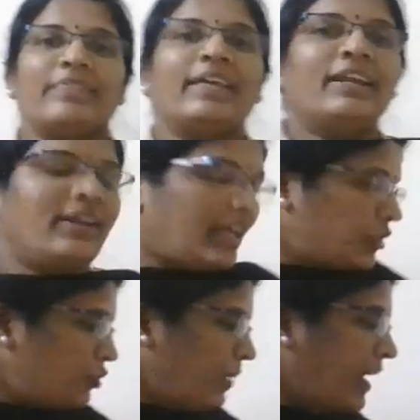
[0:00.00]
Then
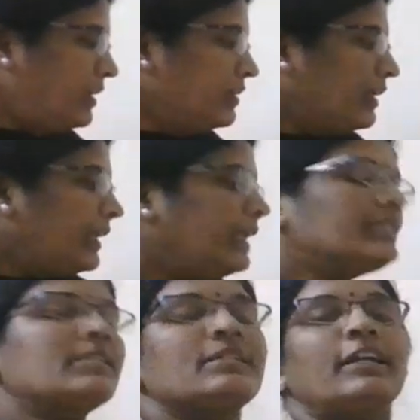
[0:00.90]
next one,
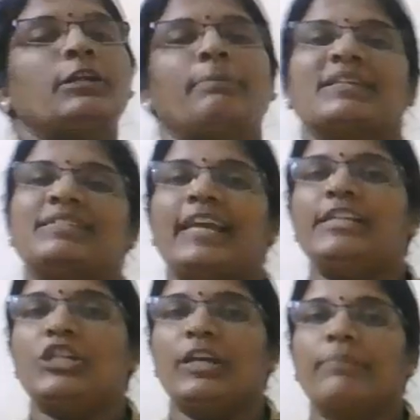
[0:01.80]
instant
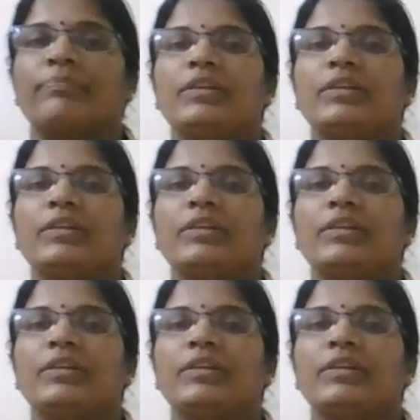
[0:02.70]
messaging.